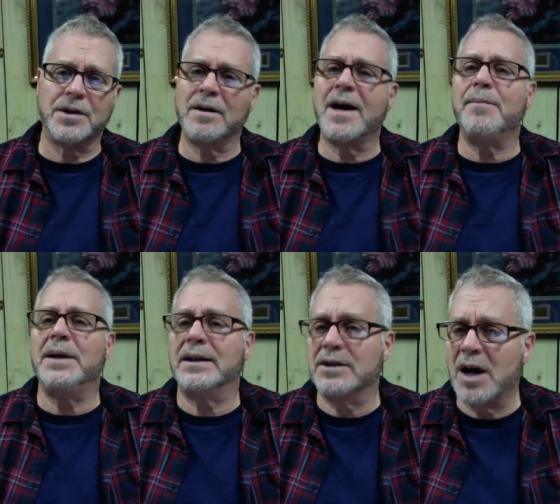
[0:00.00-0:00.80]
They're not
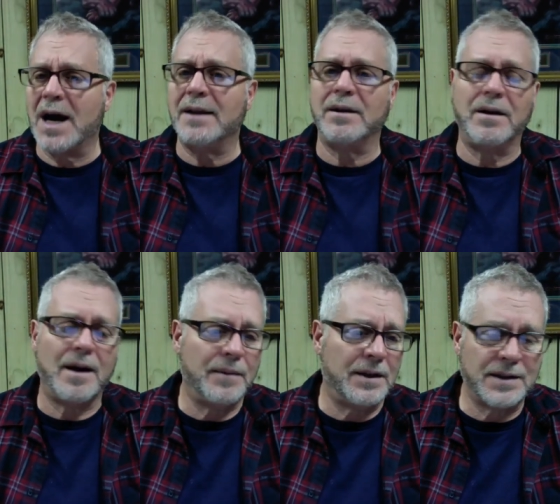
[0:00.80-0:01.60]
being taught.
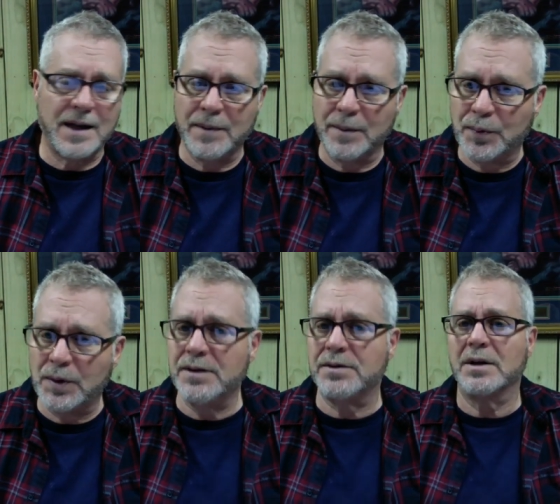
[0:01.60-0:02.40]
It's not being
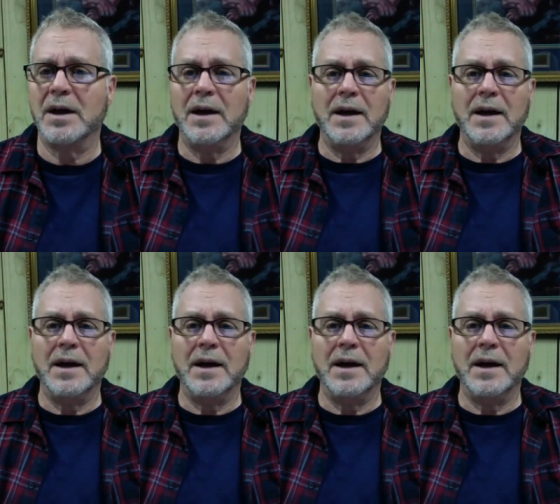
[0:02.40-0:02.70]
preached.